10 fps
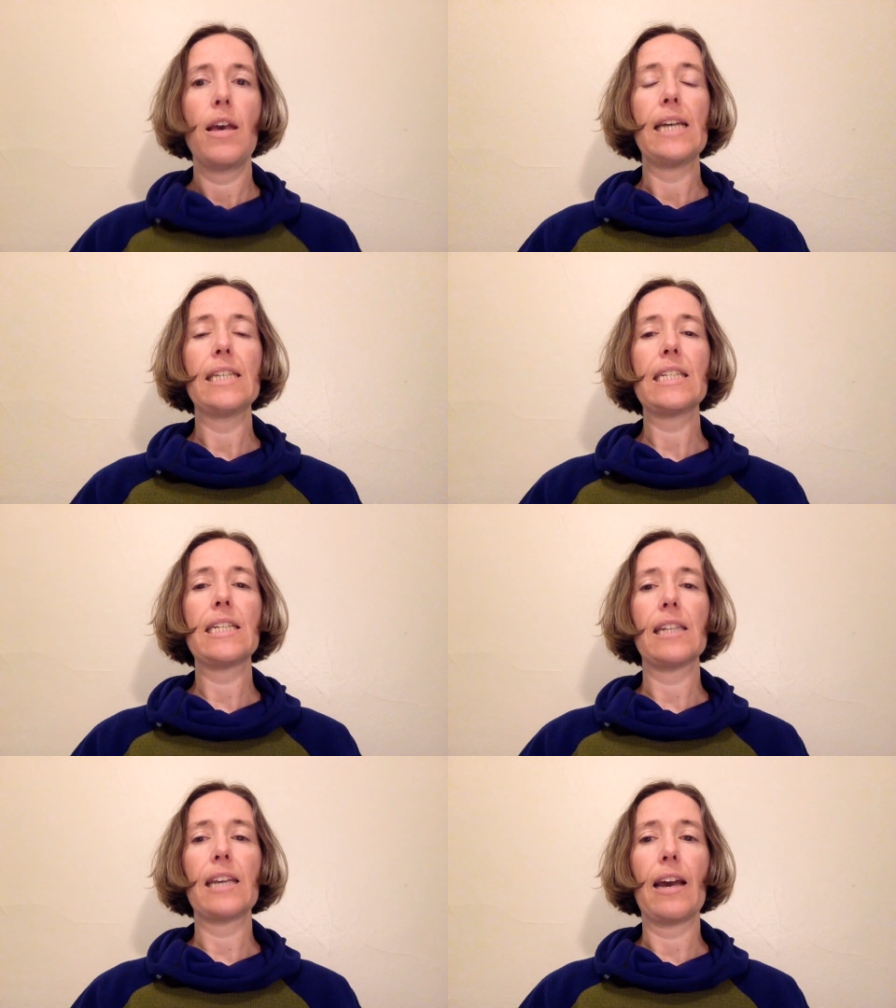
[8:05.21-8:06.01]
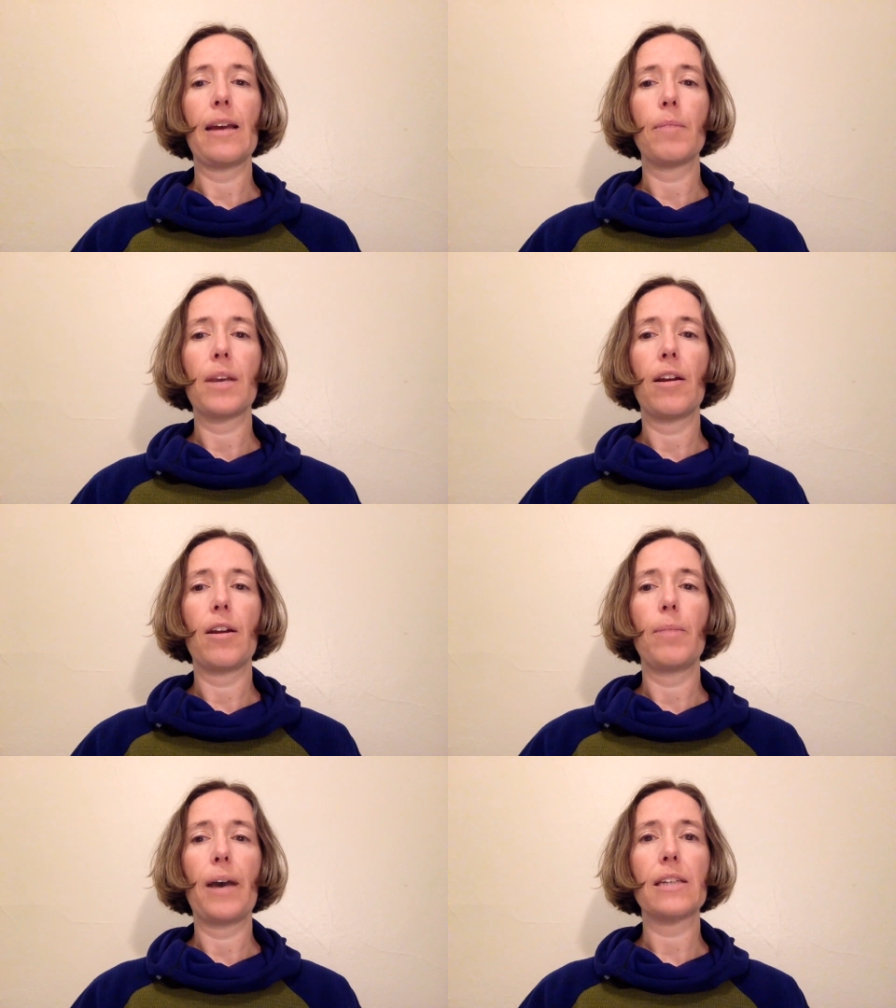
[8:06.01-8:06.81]
Instantly, I am
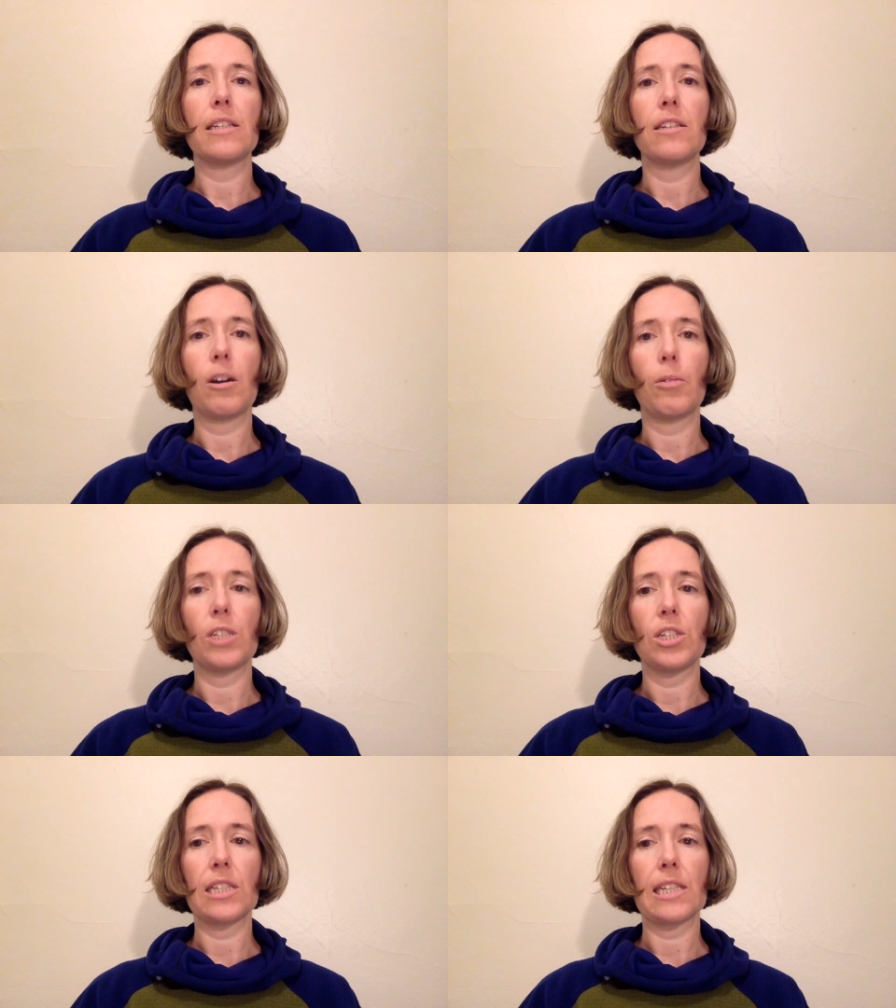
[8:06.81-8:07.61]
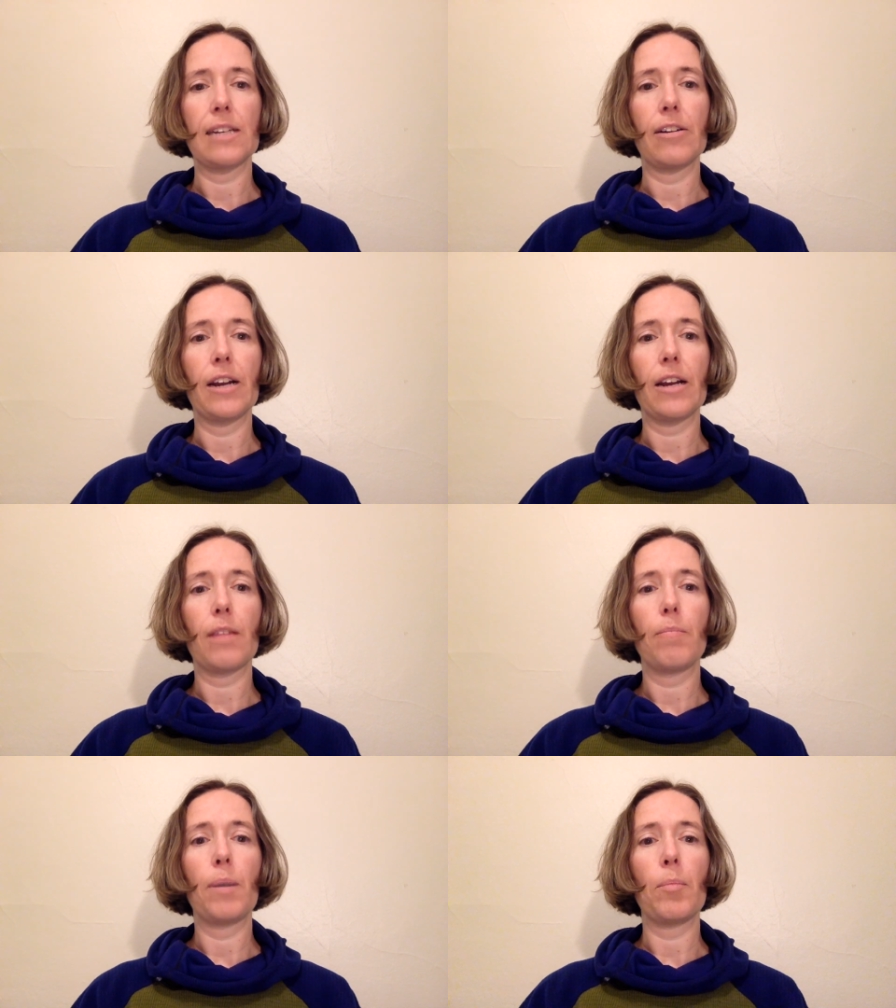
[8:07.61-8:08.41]
carried back to Darwish's lyric,
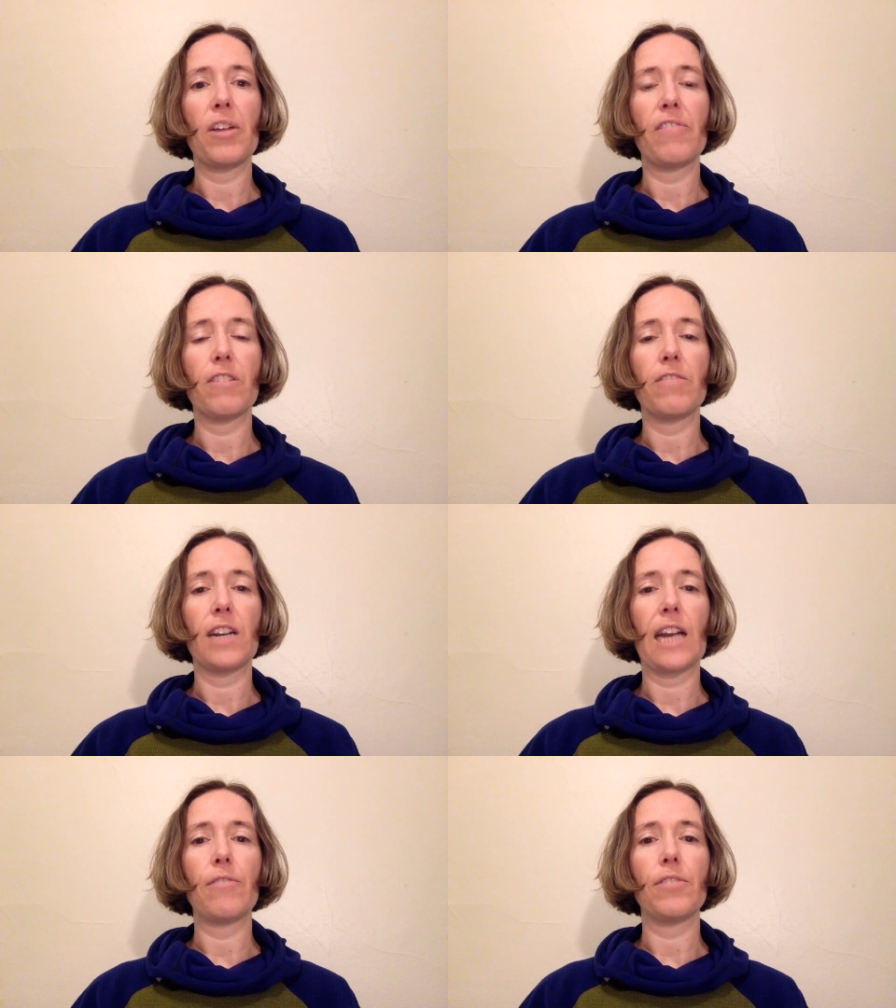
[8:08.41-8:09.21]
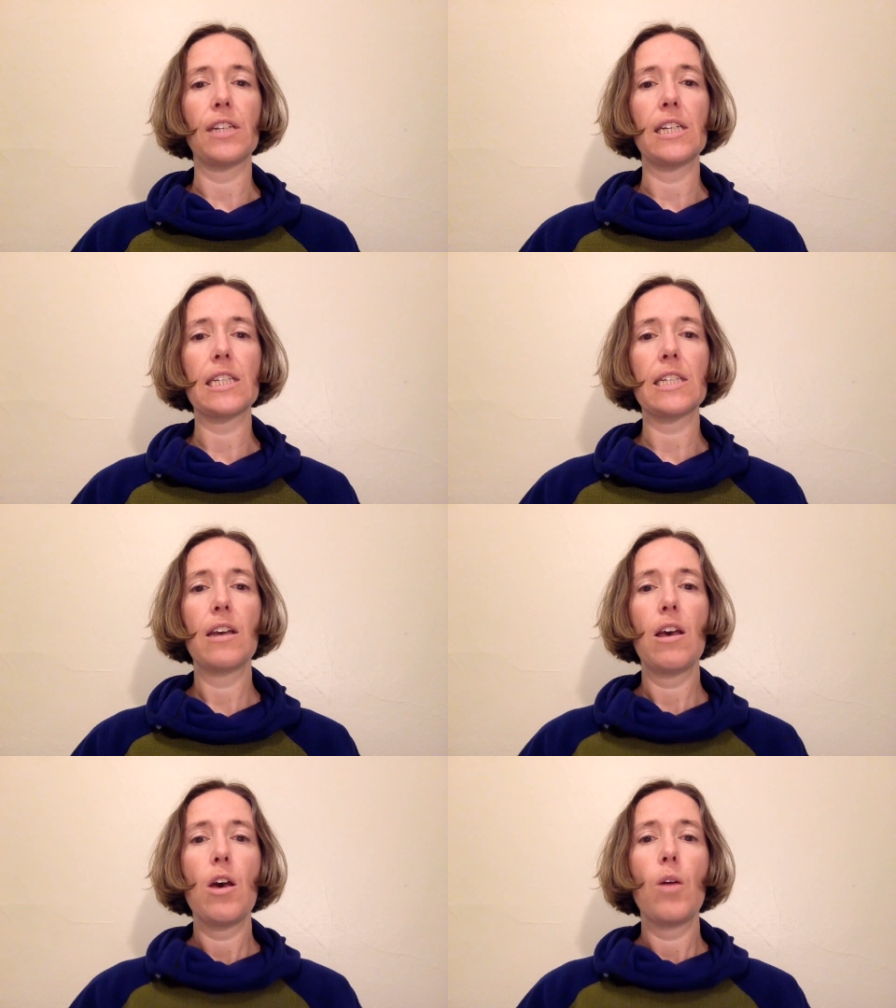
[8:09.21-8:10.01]
Memory for Forgetfulness,
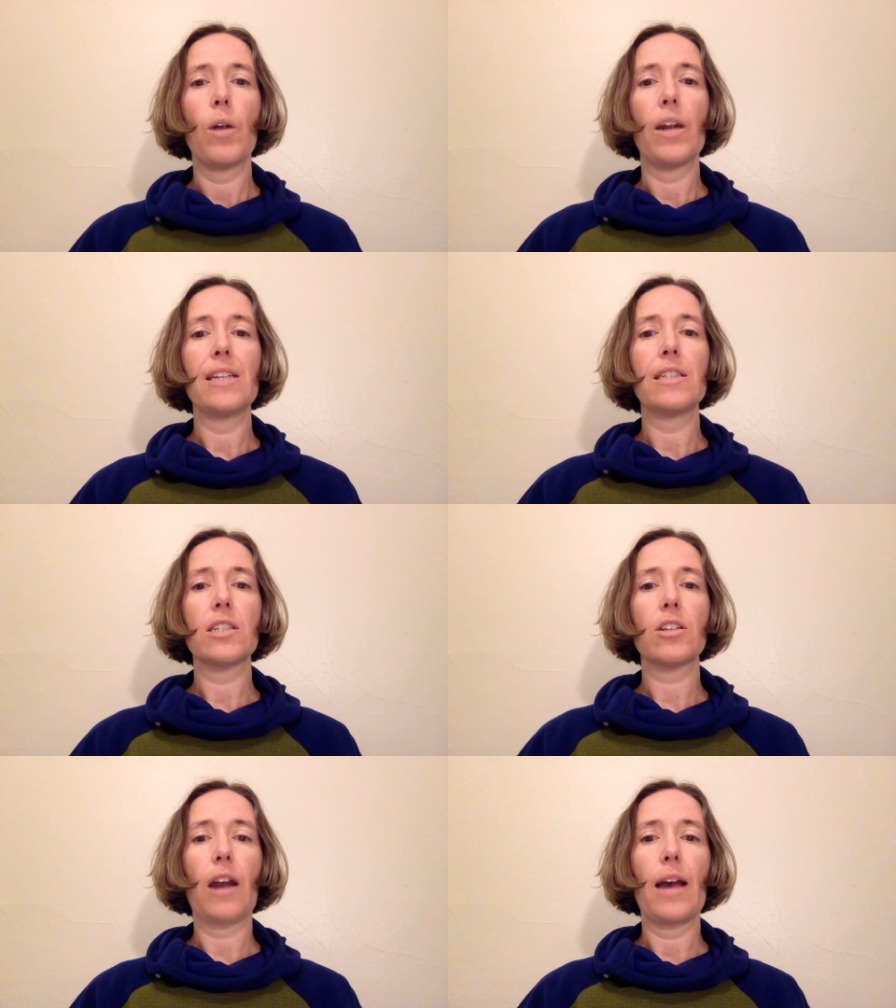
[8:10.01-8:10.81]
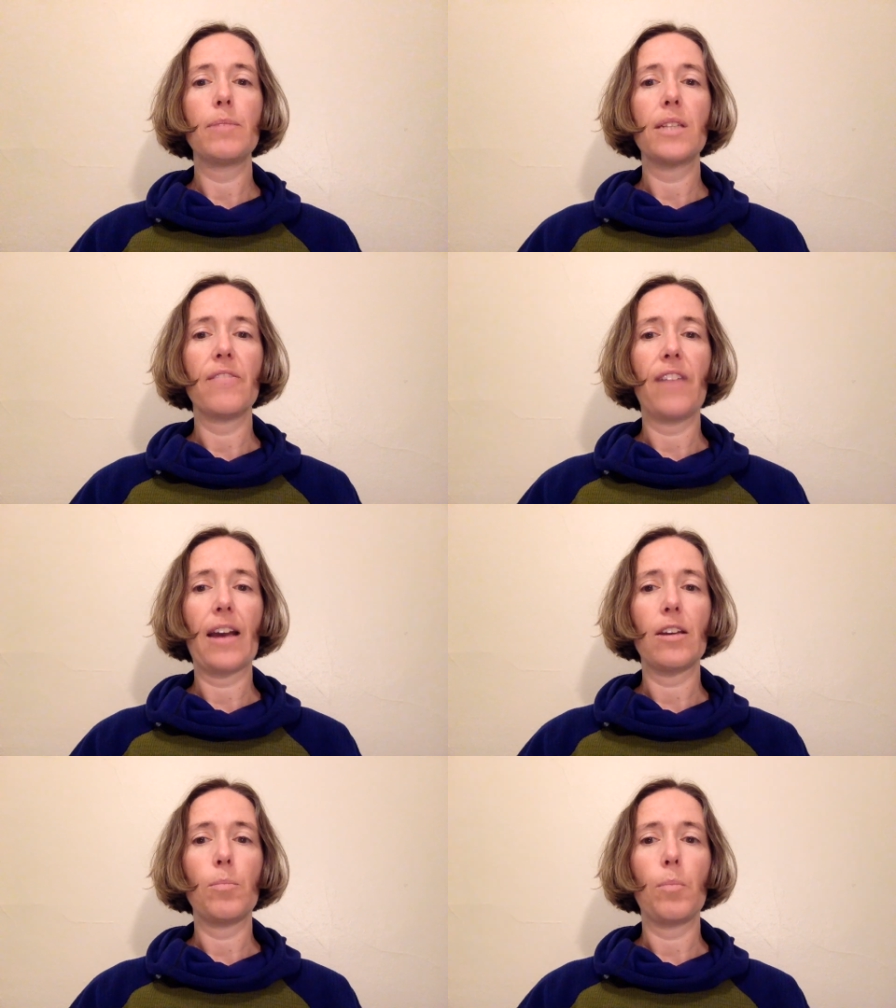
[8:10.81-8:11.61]
where he describes the
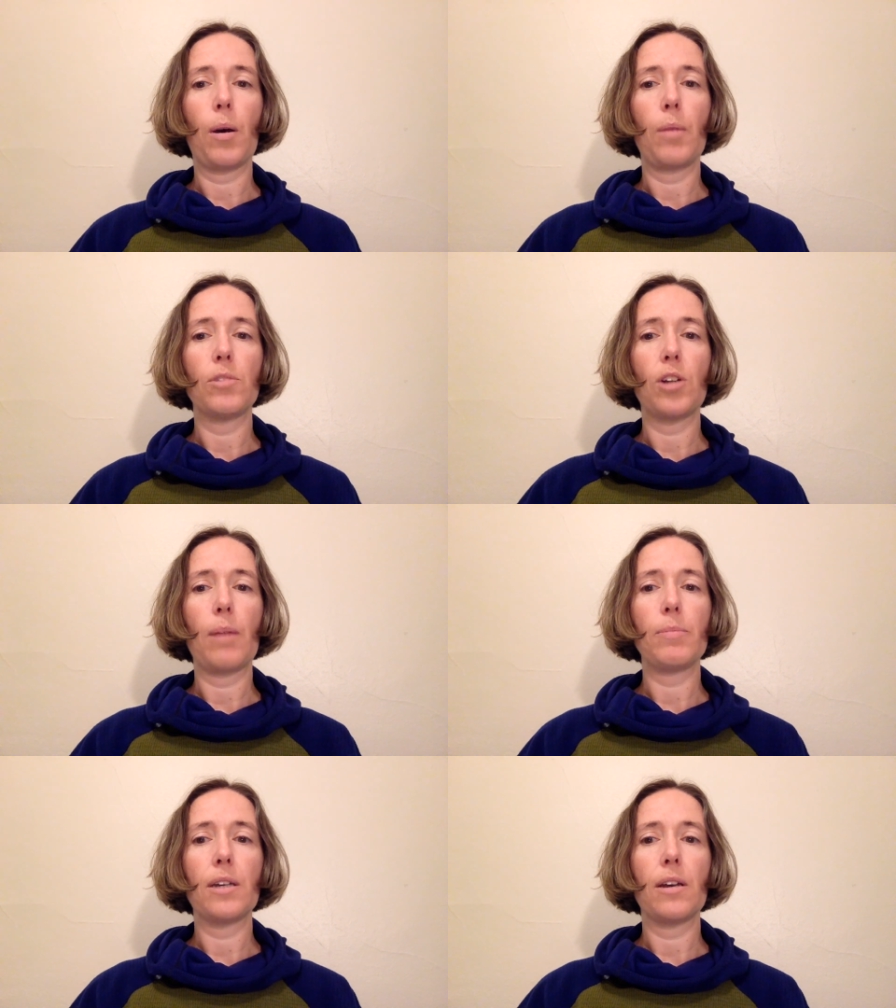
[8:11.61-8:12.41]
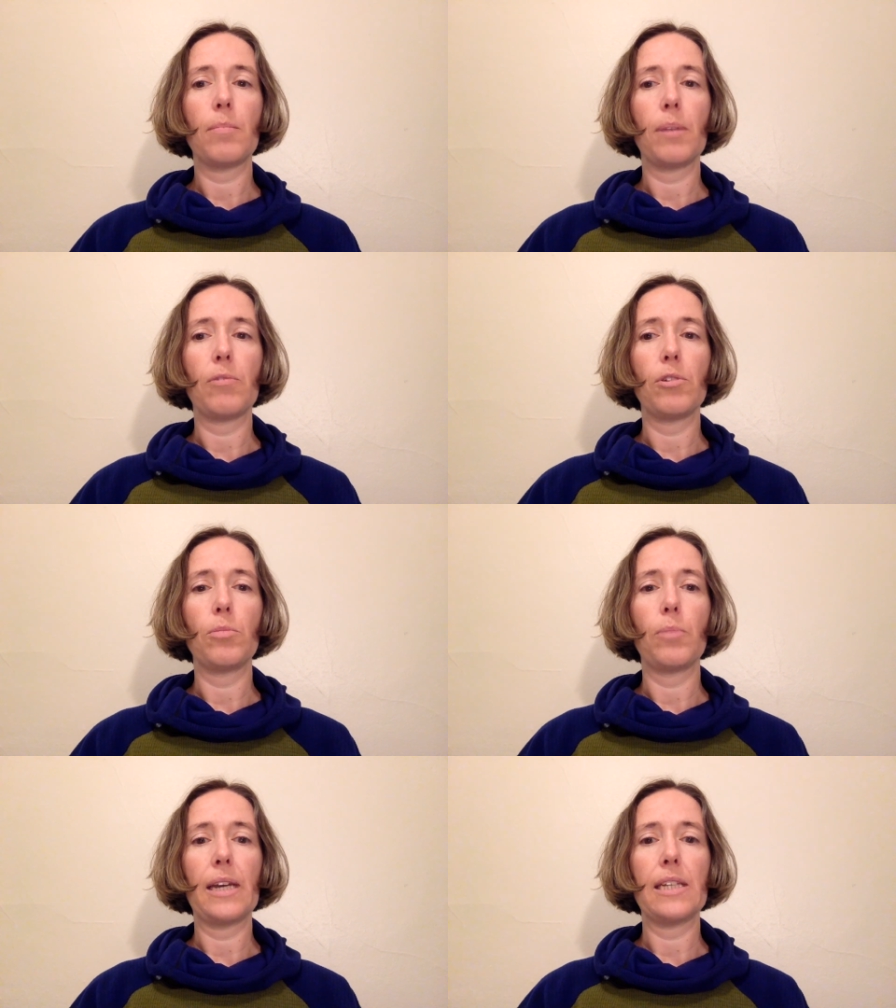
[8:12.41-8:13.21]
vacuum bomb dropped on
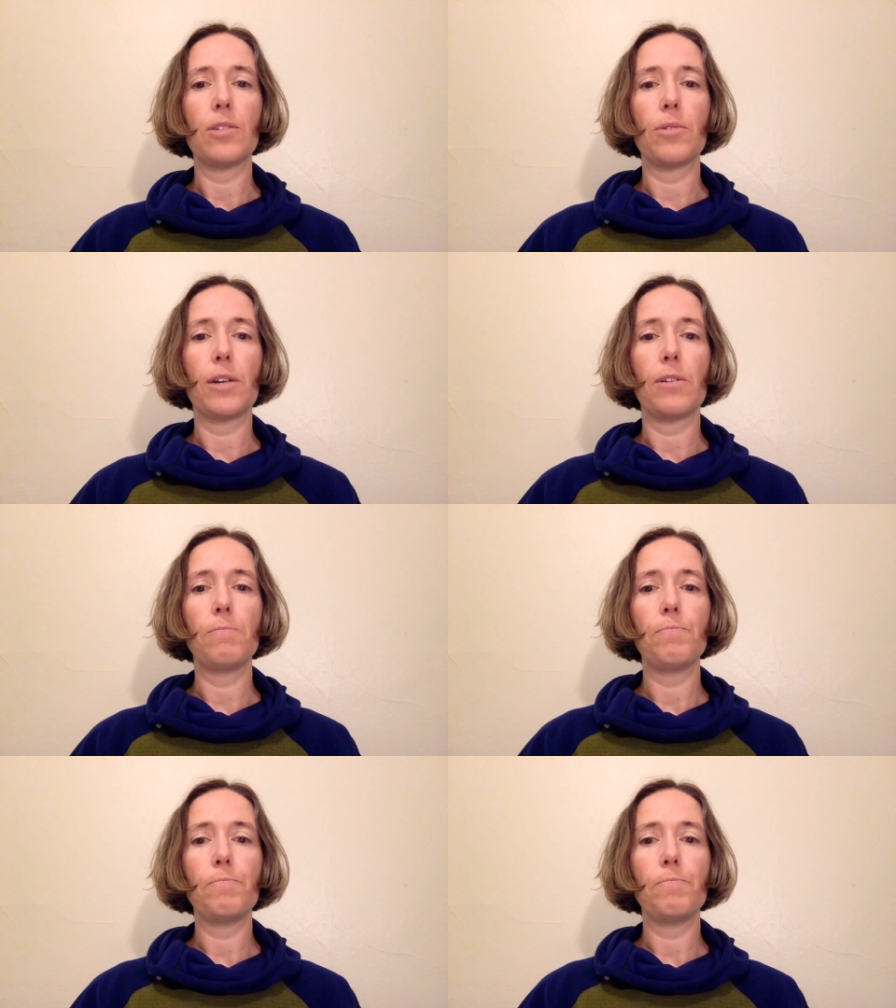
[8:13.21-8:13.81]
Beirut by Israel.